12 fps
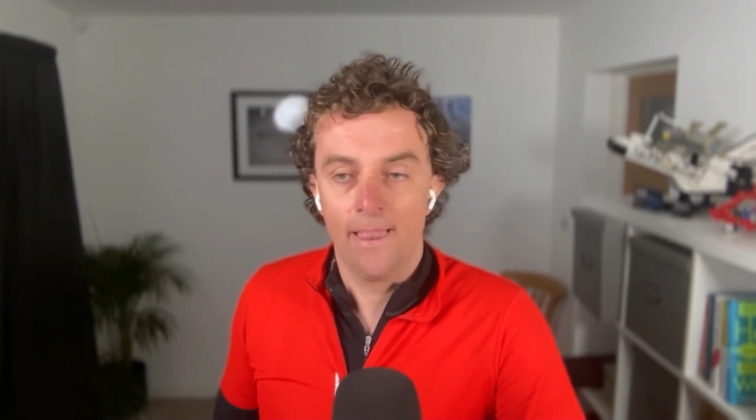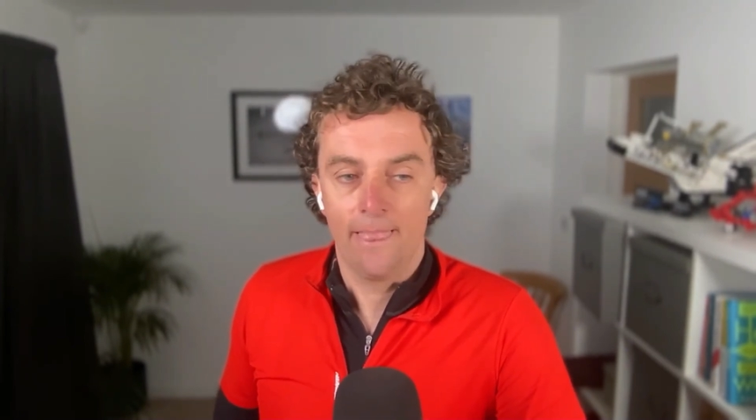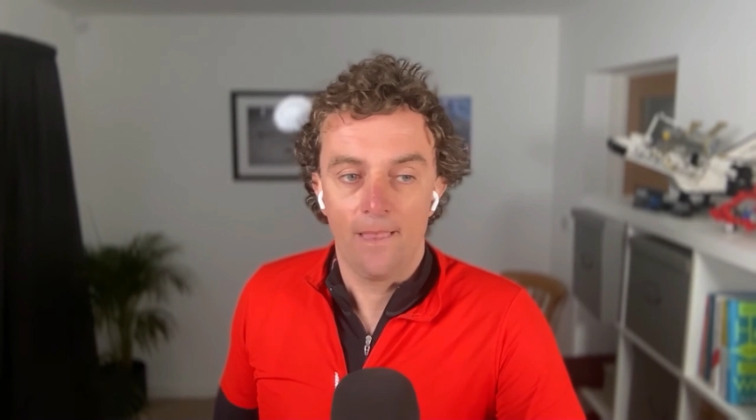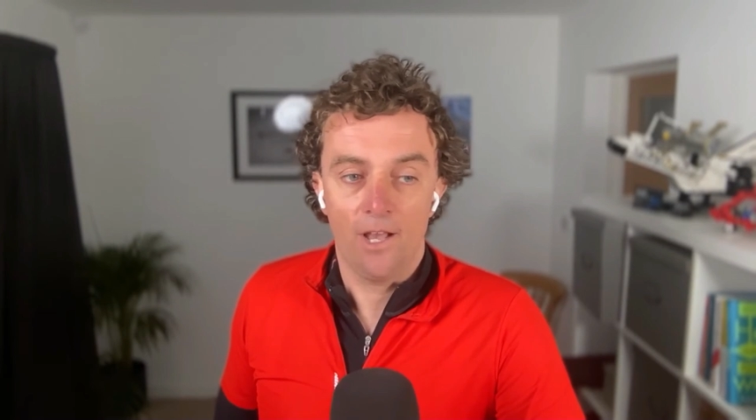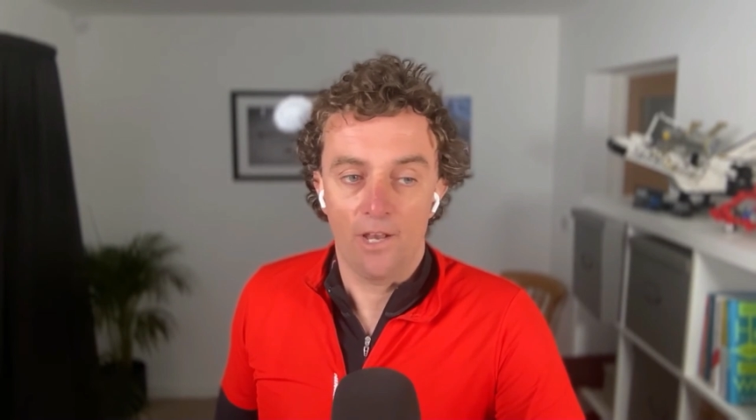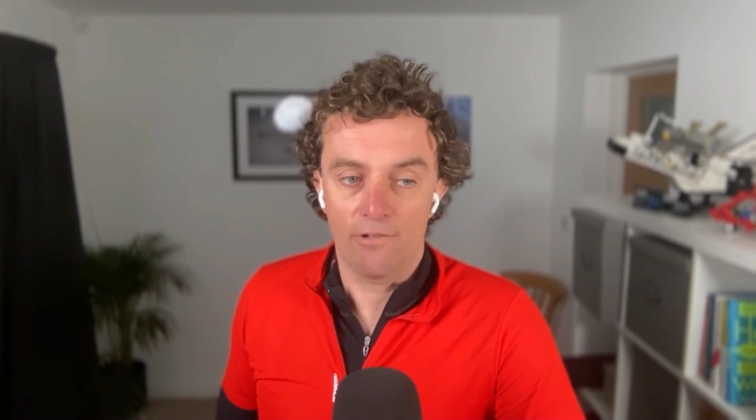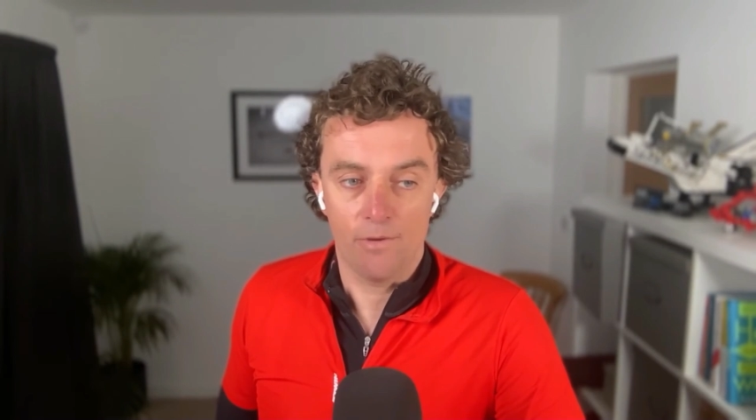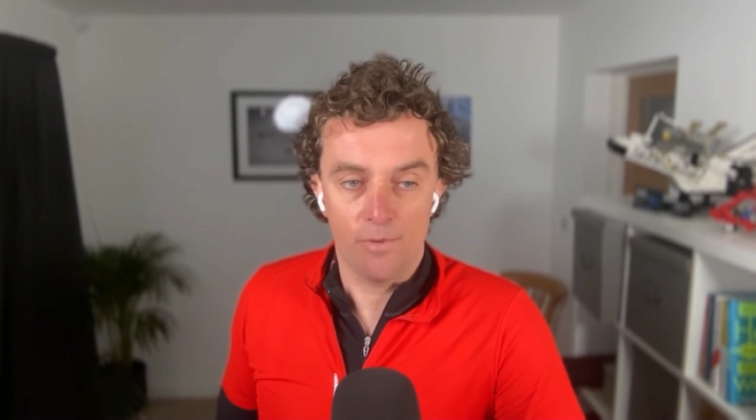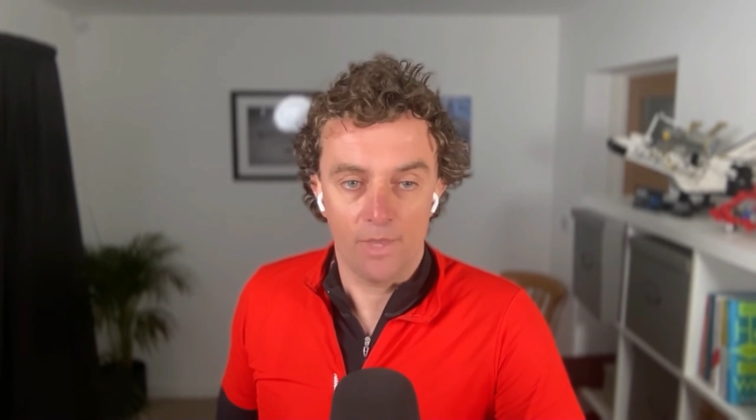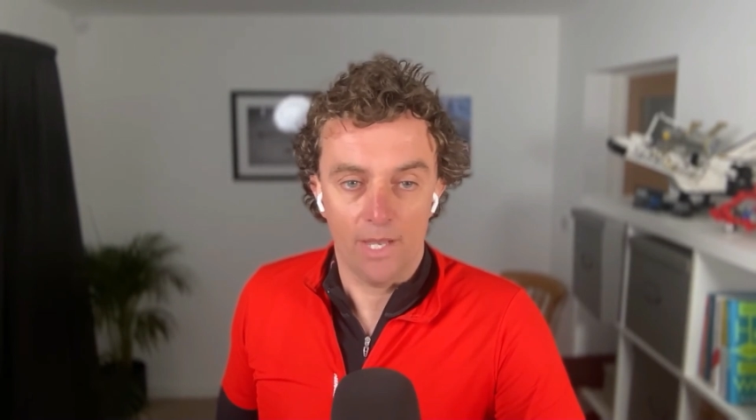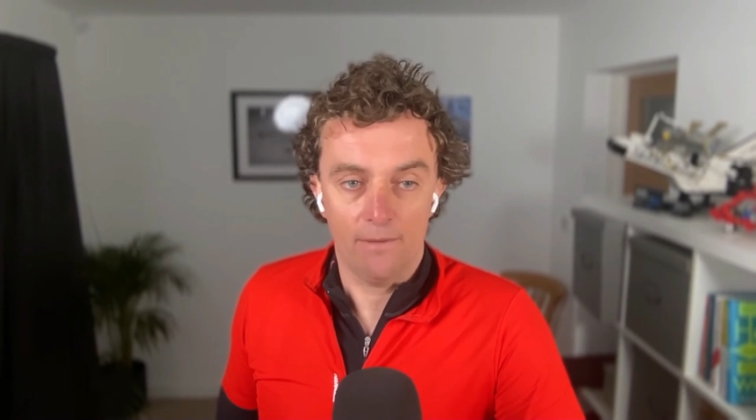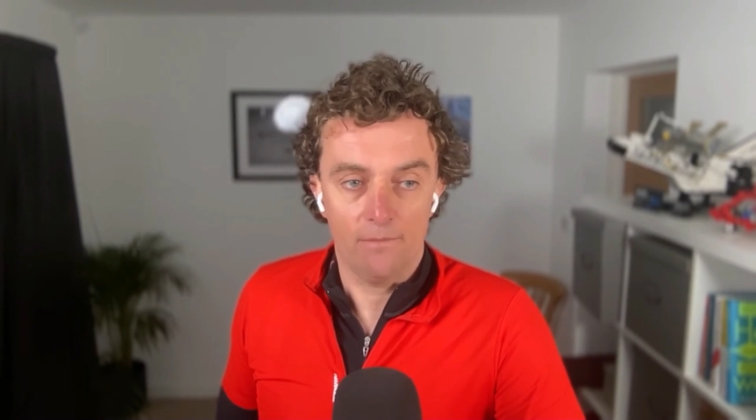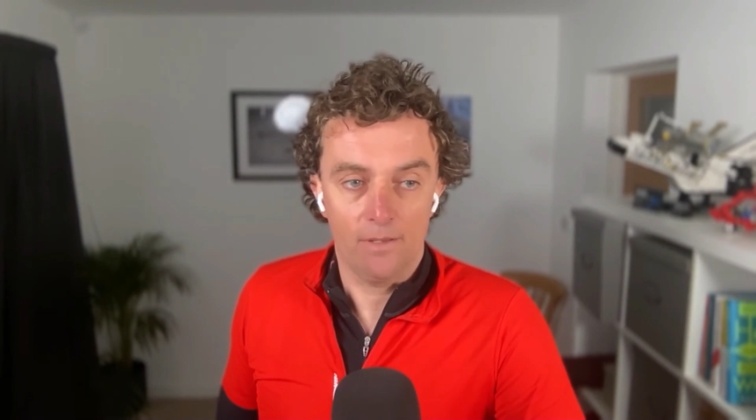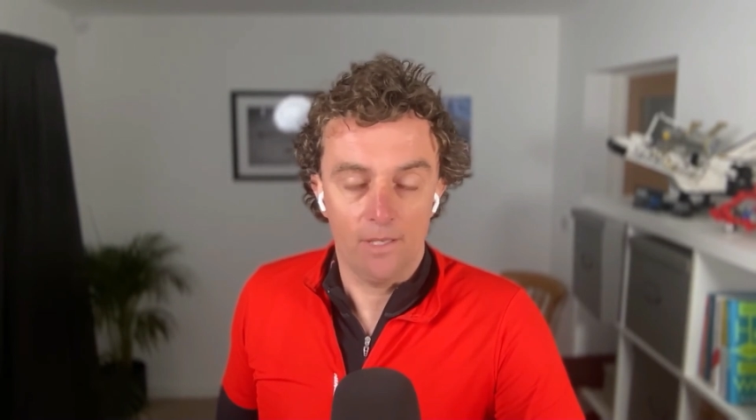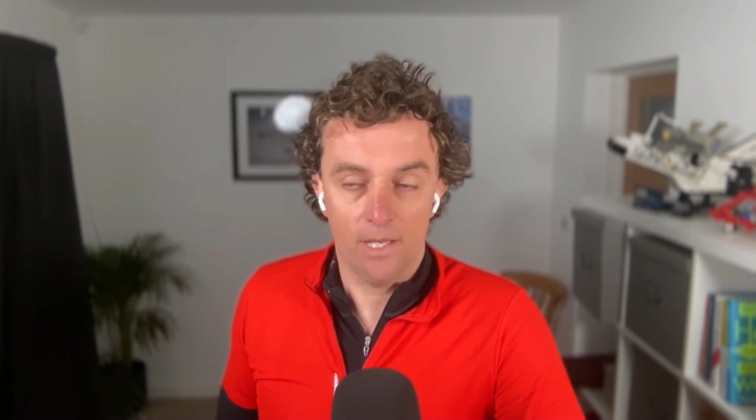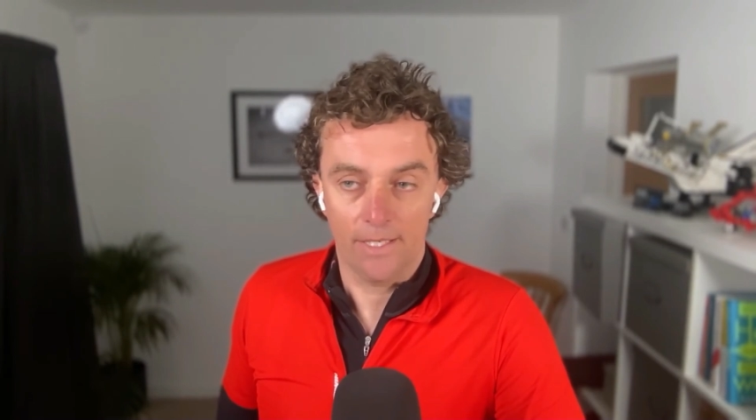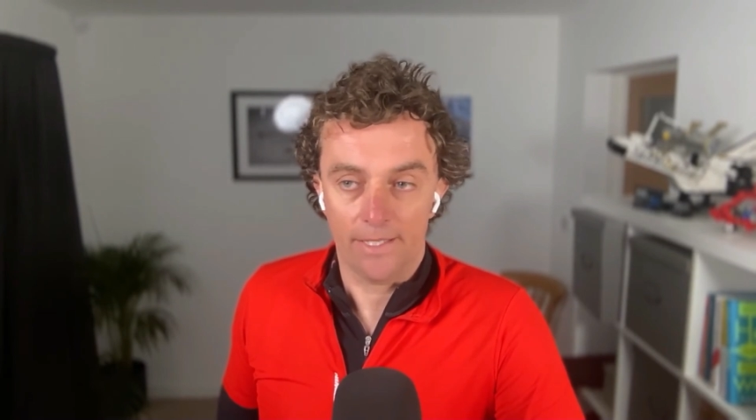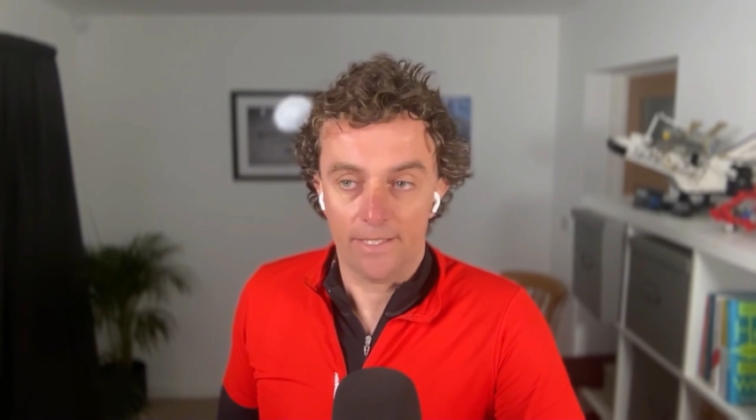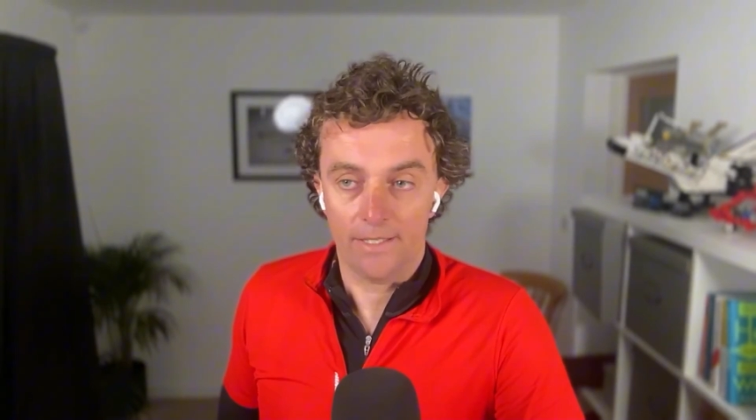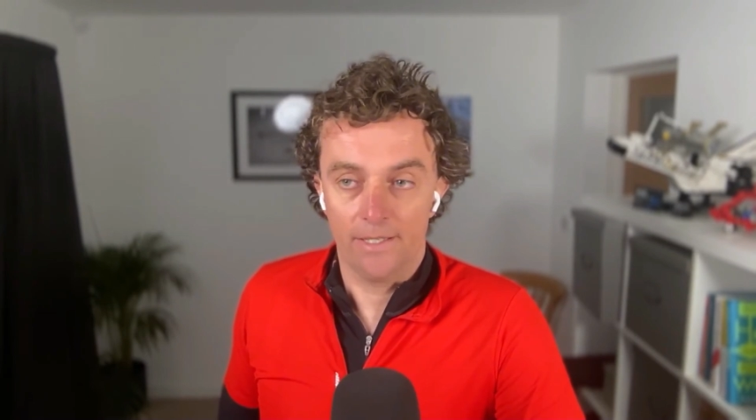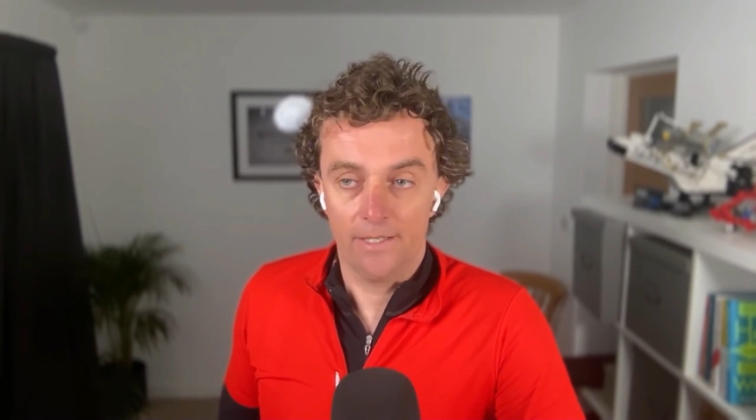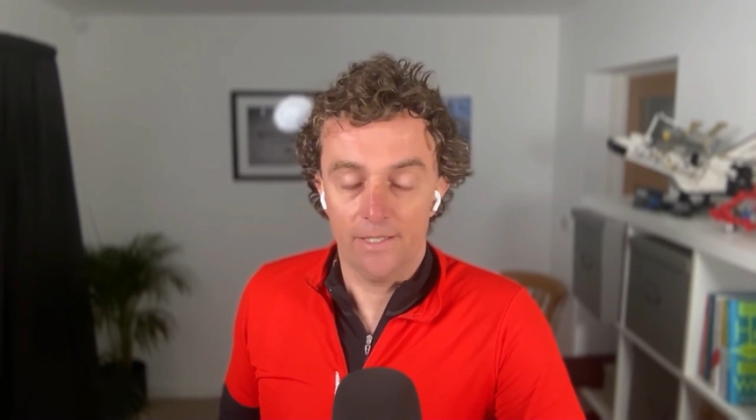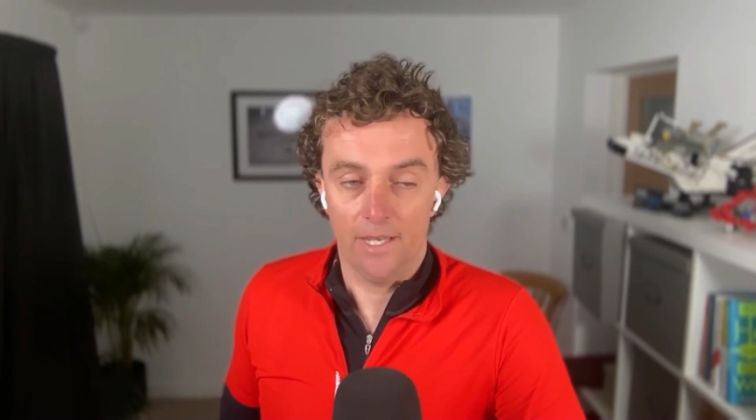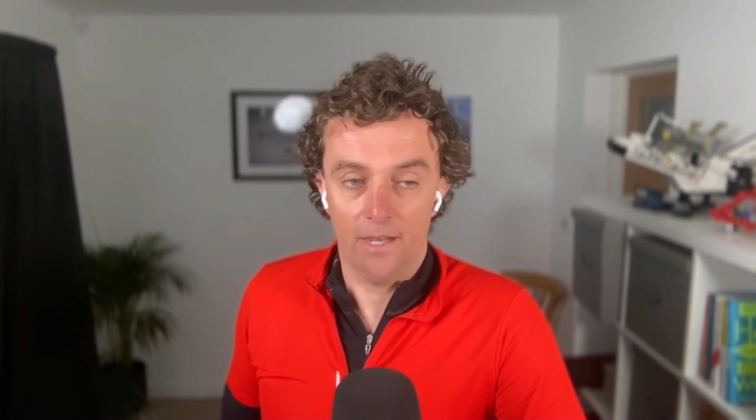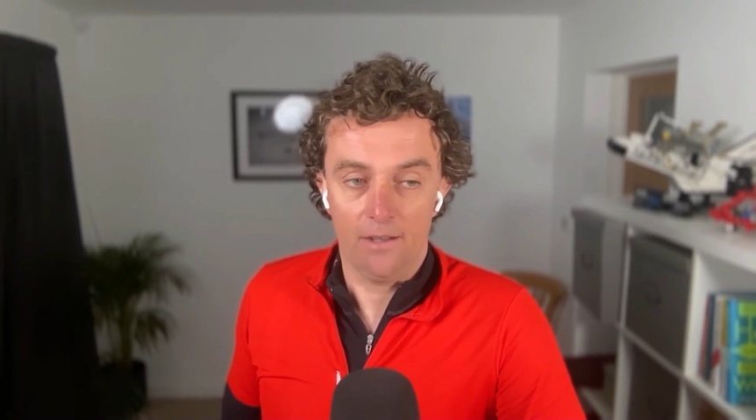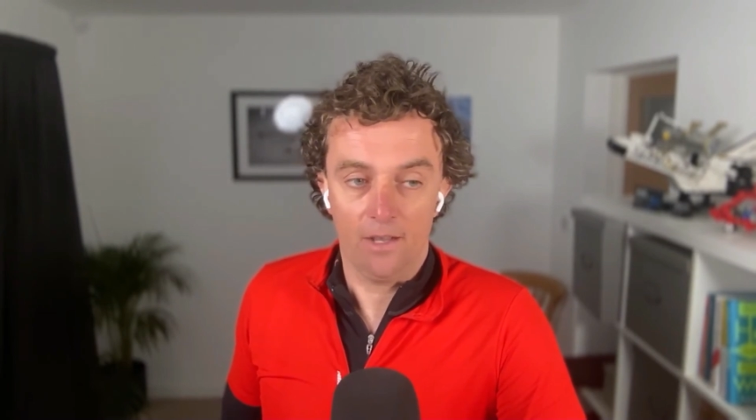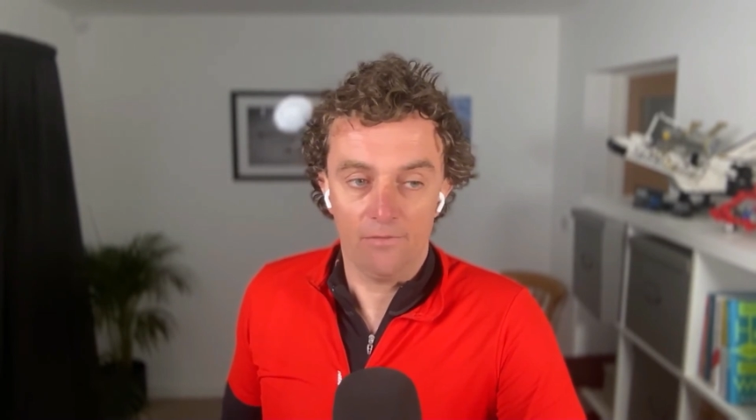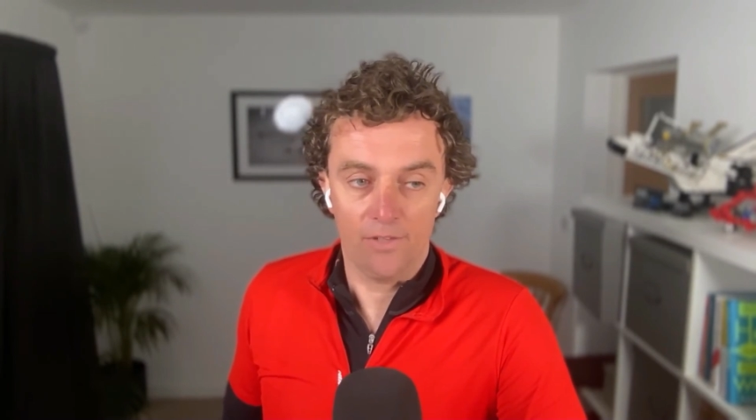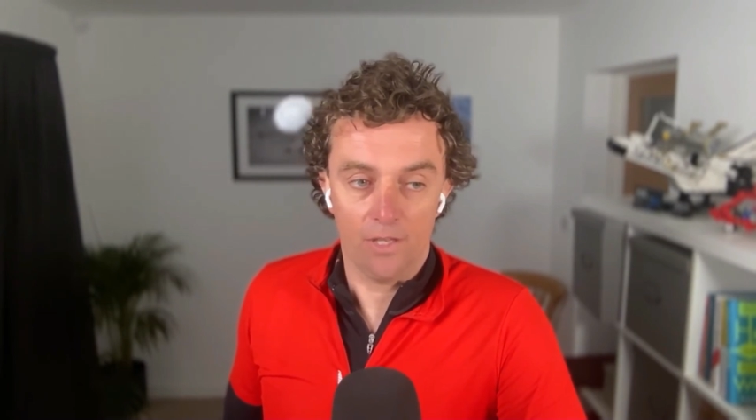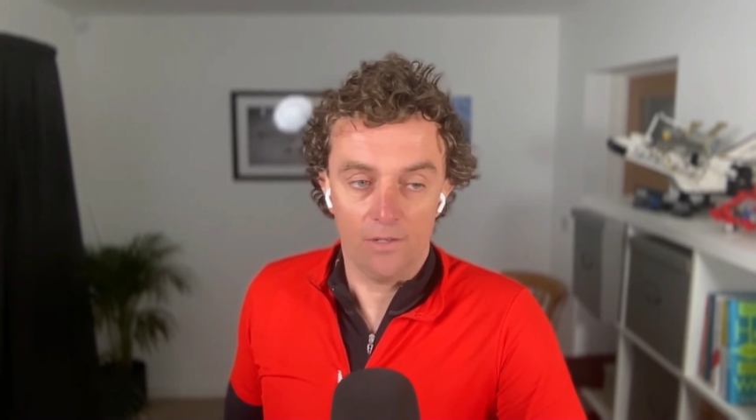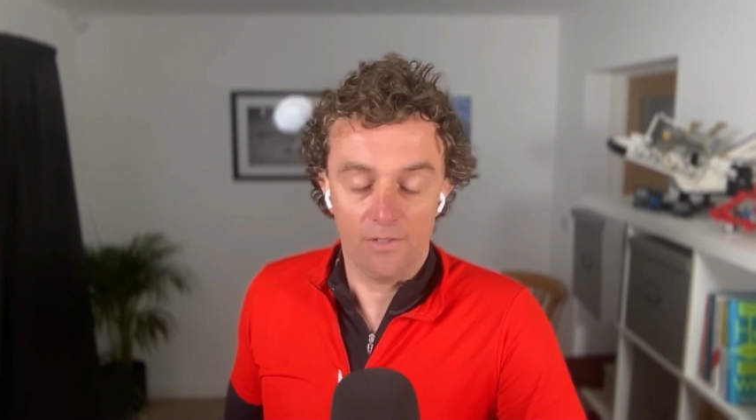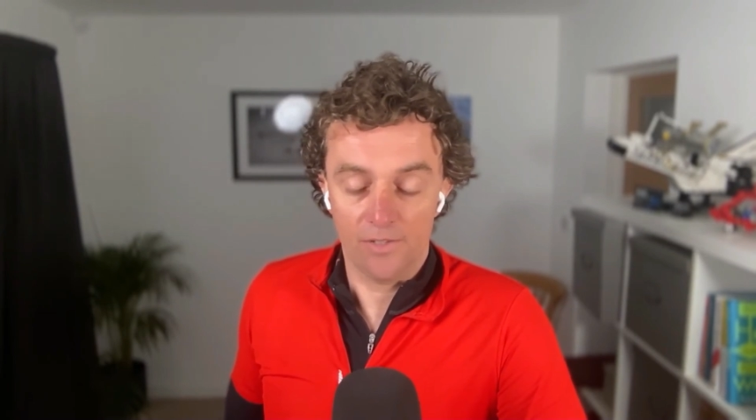I agree with that. I've done